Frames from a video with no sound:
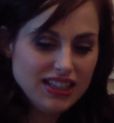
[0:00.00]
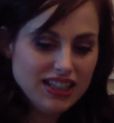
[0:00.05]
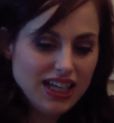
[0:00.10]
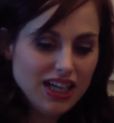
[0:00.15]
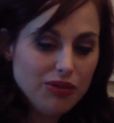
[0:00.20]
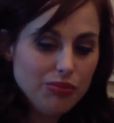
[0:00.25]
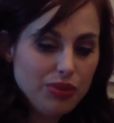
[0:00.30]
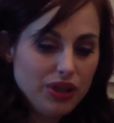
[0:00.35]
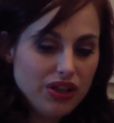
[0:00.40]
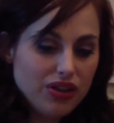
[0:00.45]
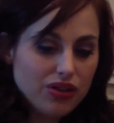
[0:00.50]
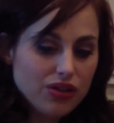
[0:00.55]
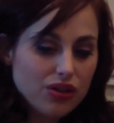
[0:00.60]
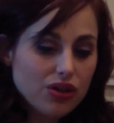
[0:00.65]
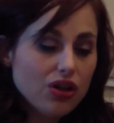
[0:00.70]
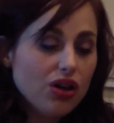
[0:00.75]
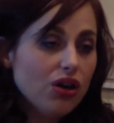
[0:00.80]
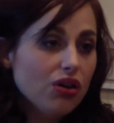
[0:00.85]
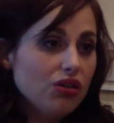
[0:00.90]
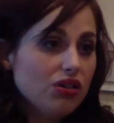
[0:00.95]
And be
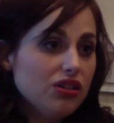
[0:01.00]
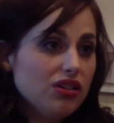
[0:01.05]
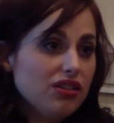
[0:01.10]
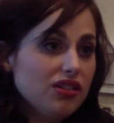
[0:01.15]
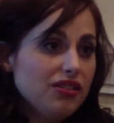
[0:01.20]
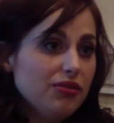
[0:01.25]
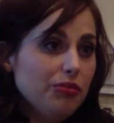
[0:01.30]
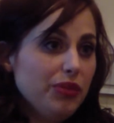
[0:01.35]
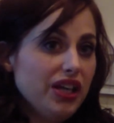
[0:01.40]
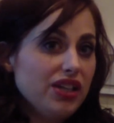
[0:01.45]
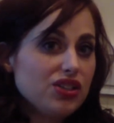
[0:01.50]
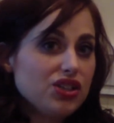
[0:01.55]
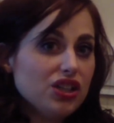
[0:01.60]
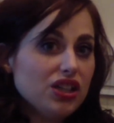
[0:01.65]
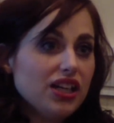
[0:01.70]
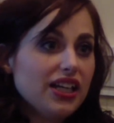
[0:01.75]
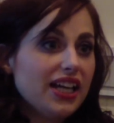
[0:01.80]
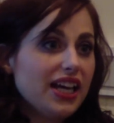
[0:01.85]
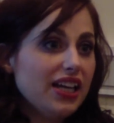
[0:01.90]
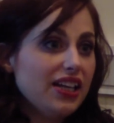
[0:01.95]
thorough. Make
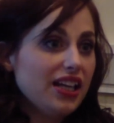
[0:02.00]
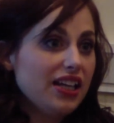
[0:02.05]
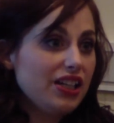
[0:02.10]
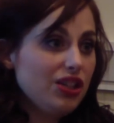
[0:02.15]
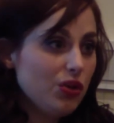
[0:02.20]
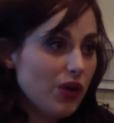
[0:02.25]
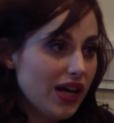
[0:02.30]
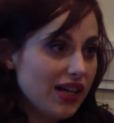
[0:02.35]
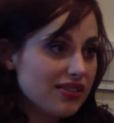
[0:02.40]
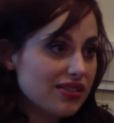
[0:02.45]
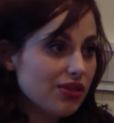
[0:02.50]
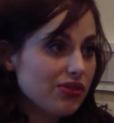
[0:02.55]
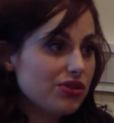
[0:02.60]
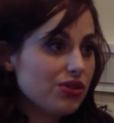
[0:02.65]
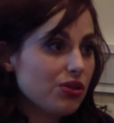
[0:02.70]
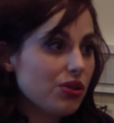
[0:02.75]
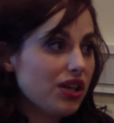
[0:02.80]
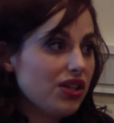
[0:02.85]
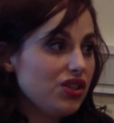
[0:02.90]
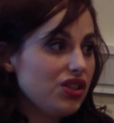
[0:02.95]
sure, again, you ask those
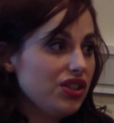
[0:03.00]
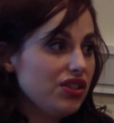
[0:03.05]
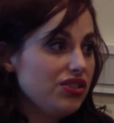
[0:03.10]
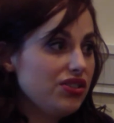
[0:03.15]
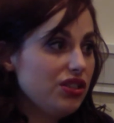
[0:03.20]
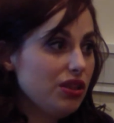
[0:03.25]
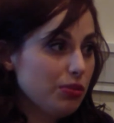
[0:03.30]
questions,